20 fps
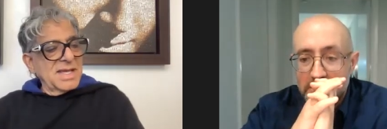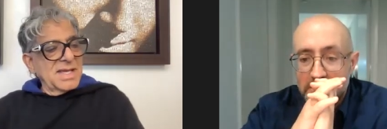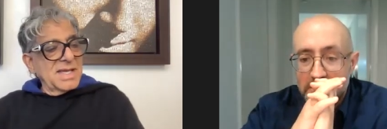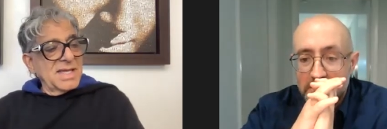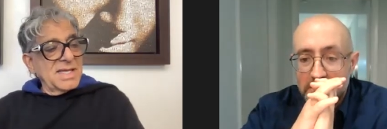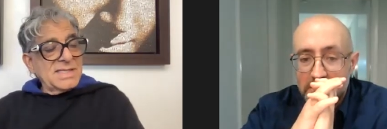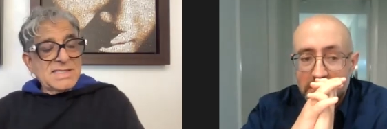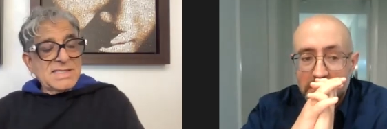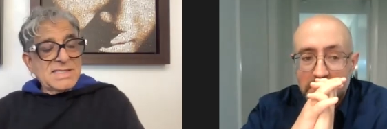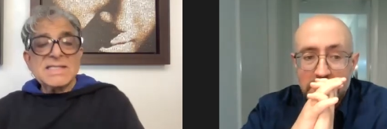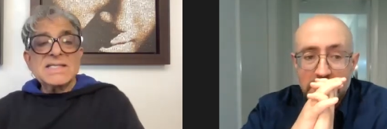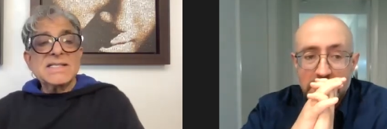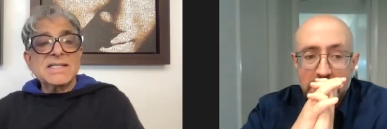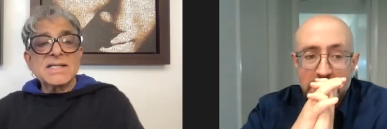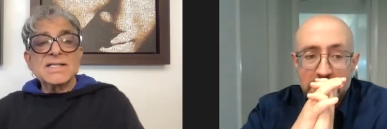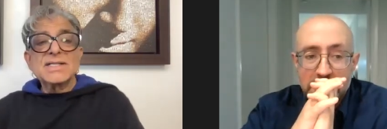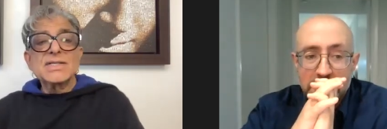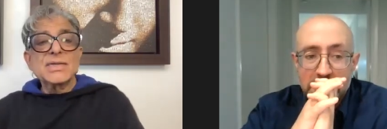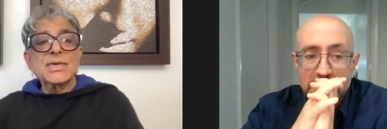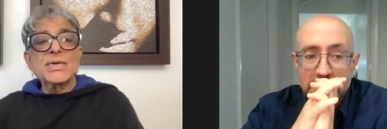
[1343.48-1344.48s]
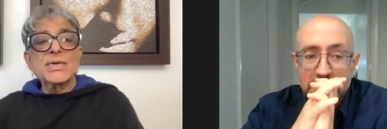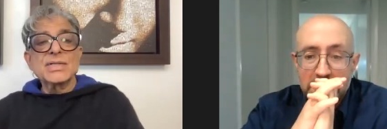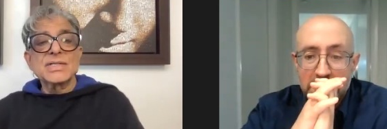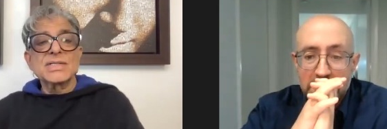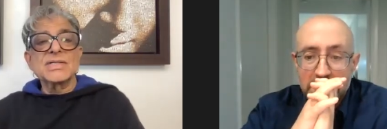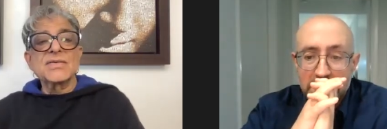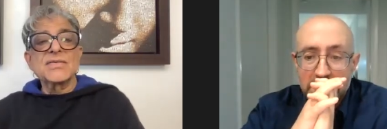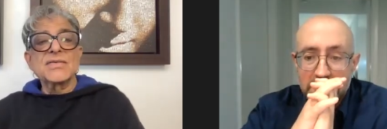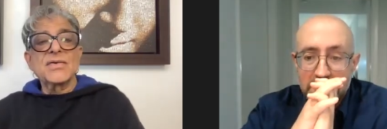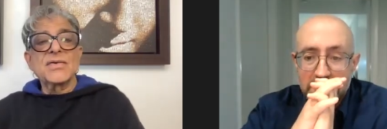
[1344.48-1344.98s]
Speaker 1: It is the
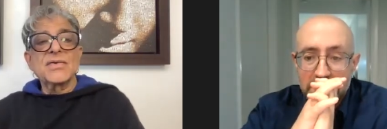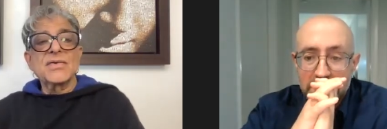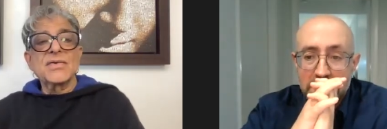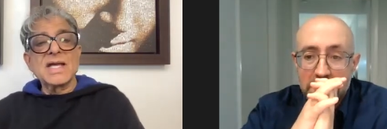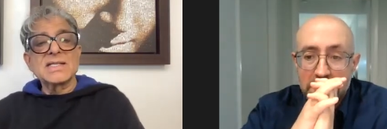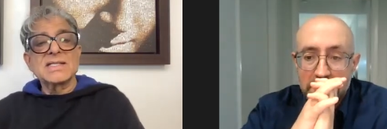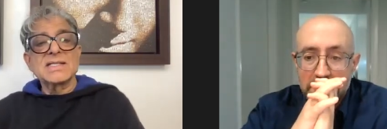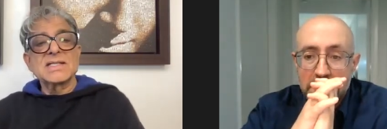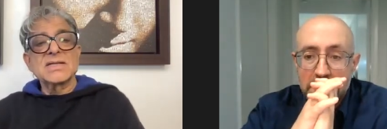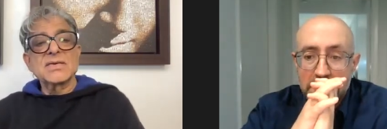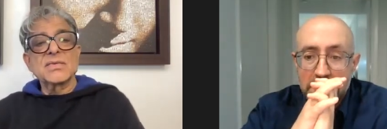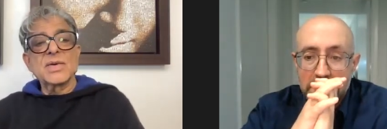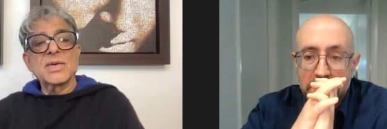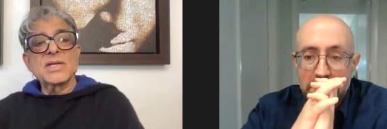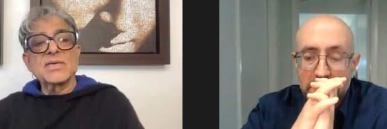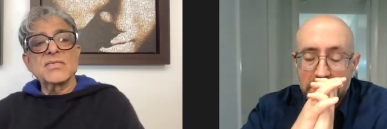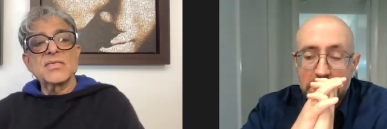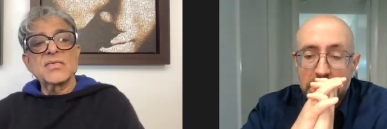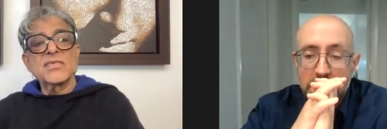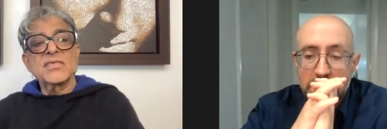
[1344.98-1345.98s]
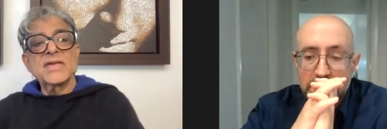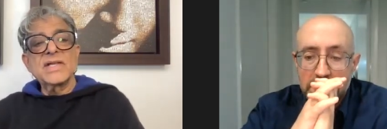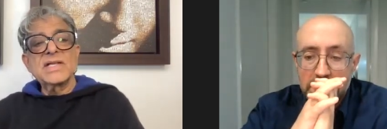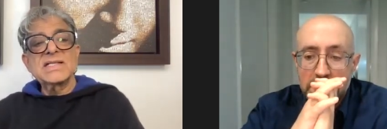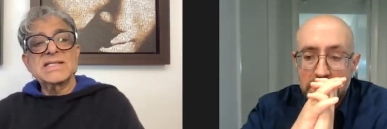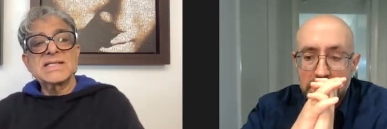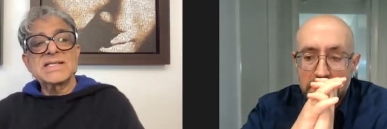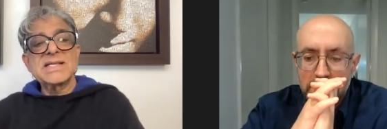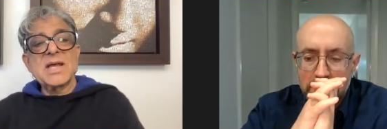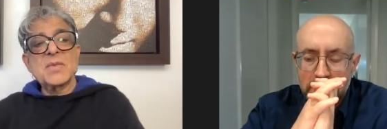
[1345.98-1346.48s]
source of all of that. So when
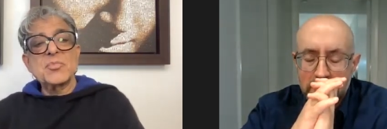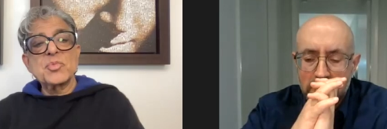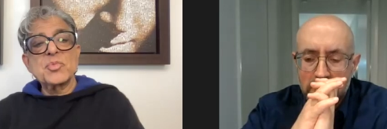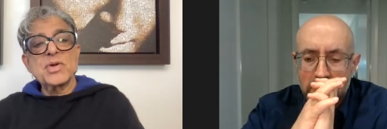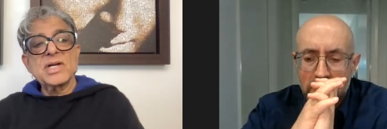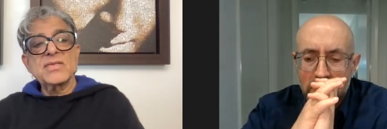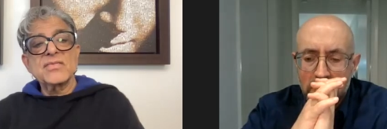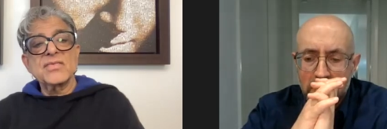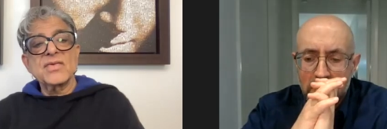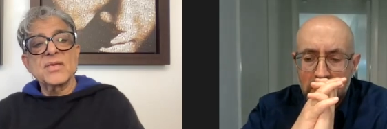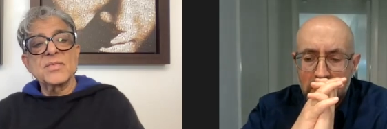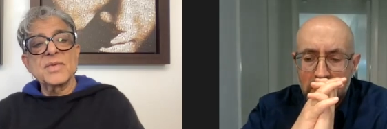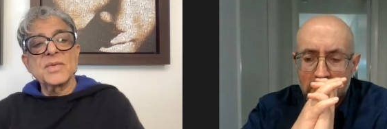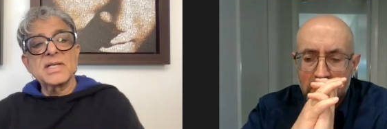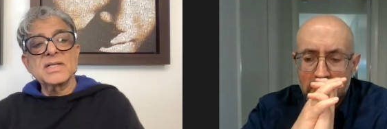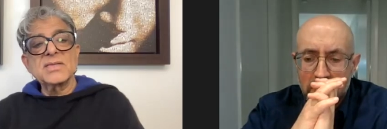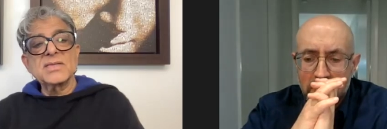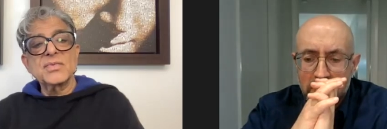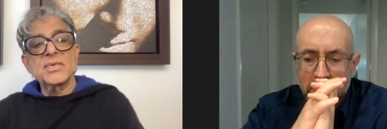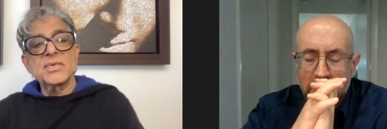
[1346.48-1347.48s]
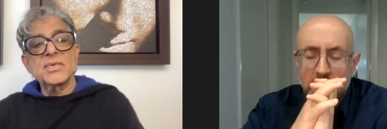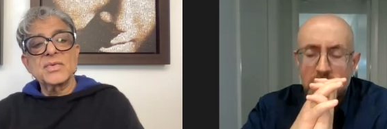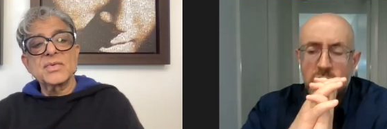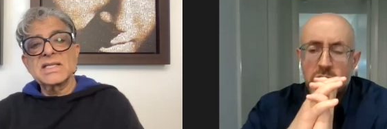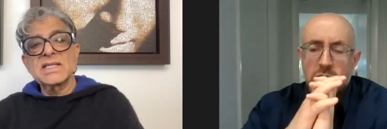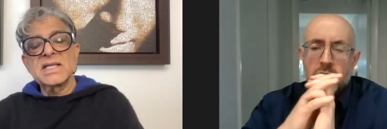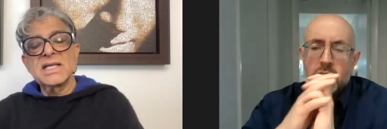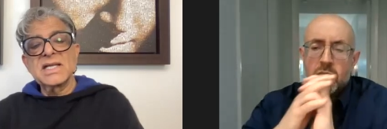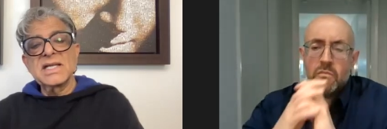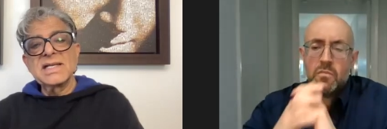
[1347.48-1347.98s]
we feel separate from it,
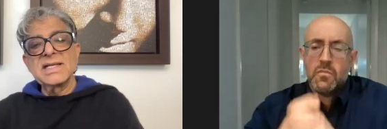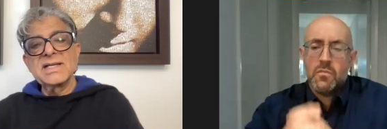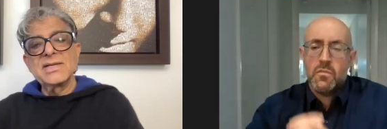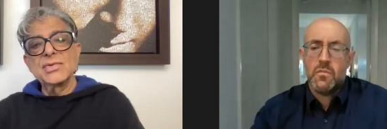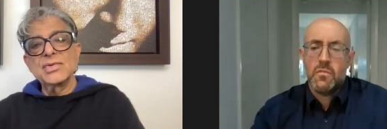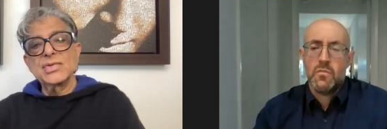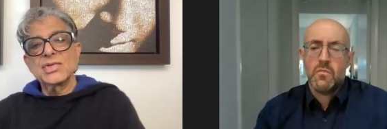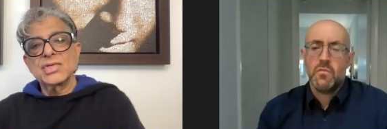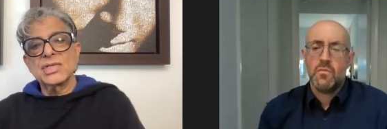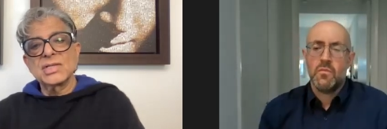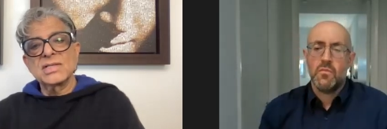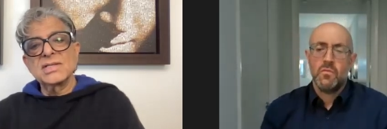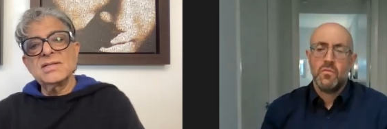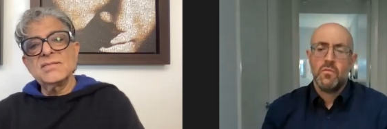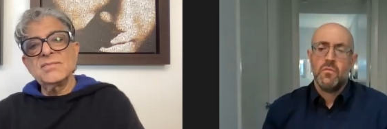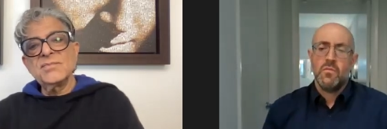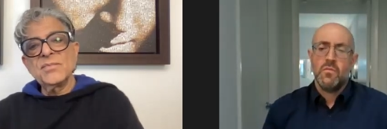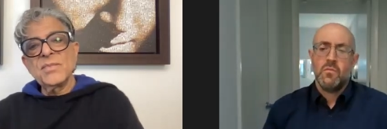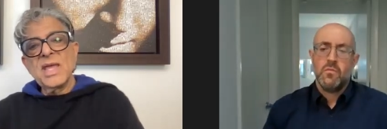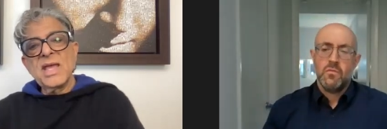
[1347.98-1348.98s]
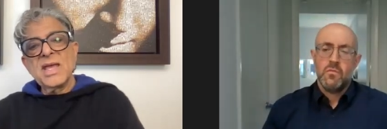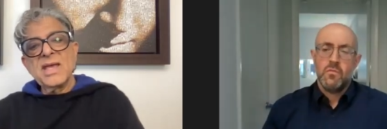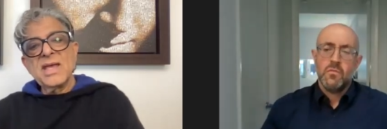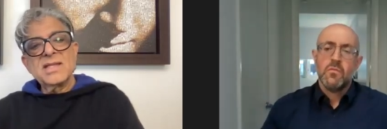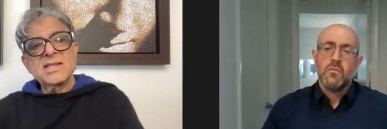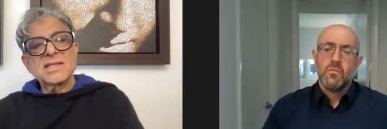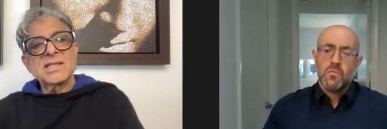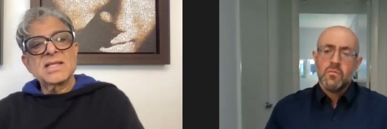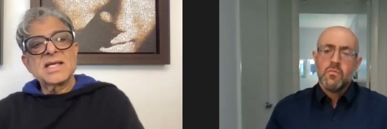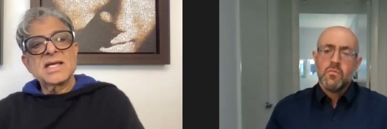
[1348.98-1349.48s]
we create the illusion
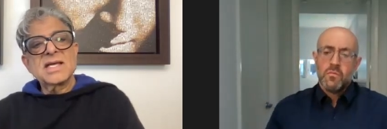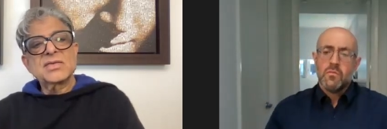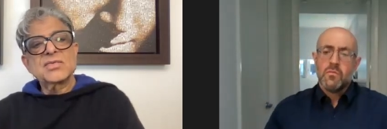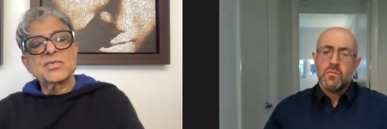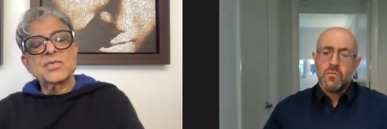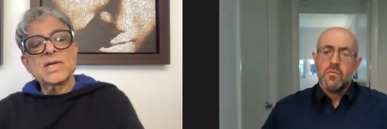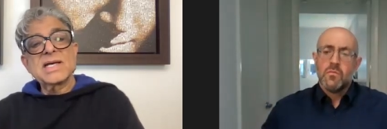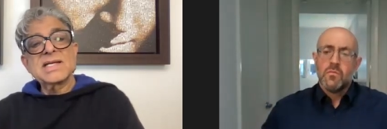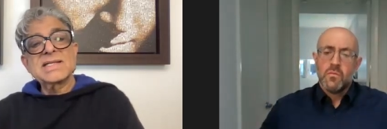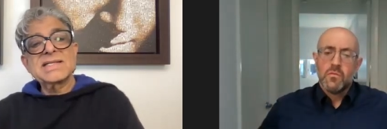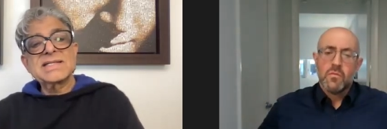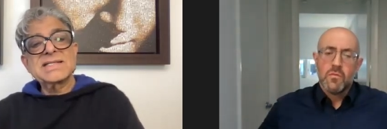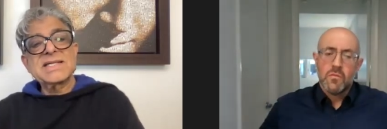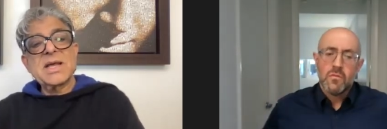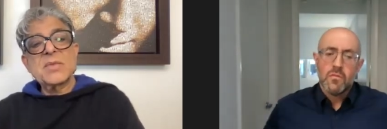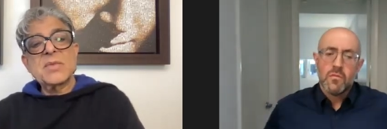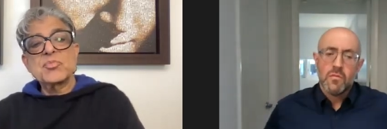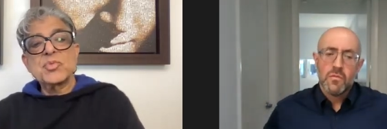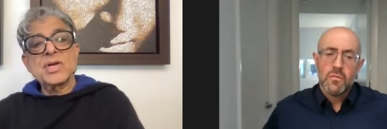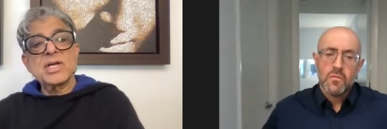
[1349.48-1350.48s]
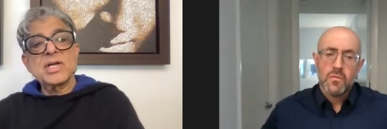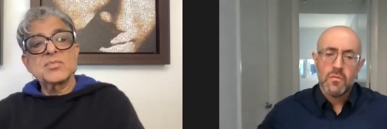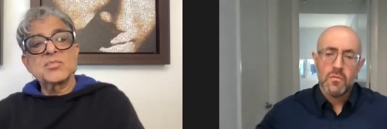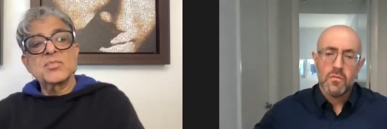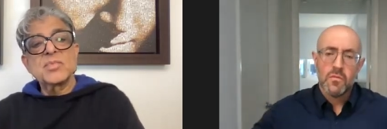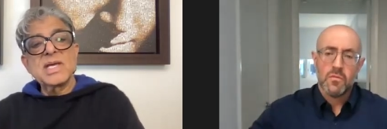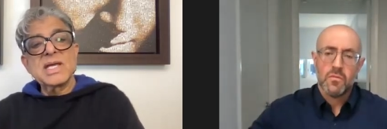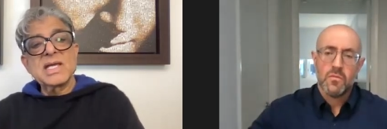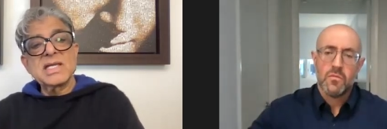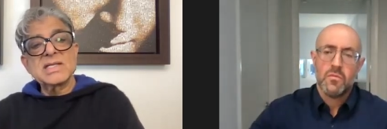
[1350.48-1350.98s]
that we are
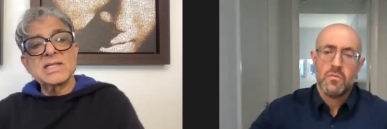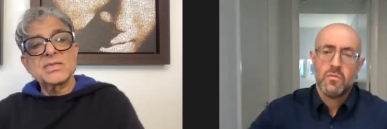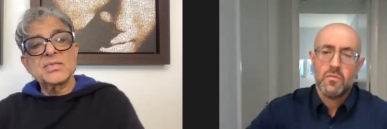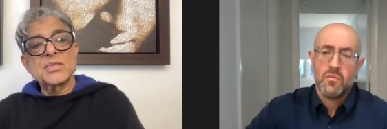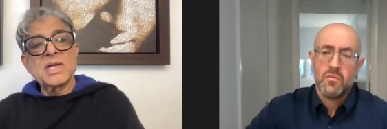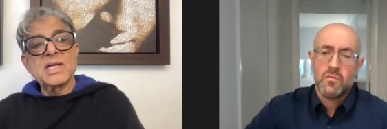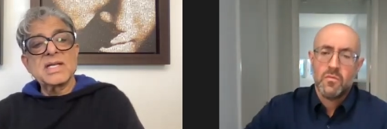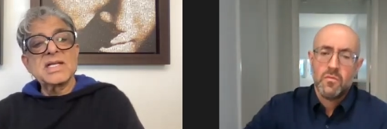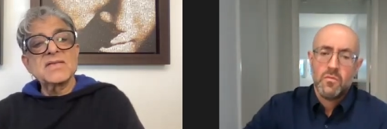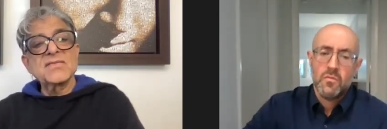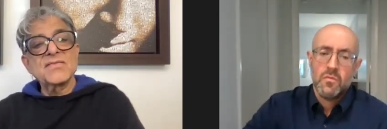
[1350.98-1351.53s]
separate beings, when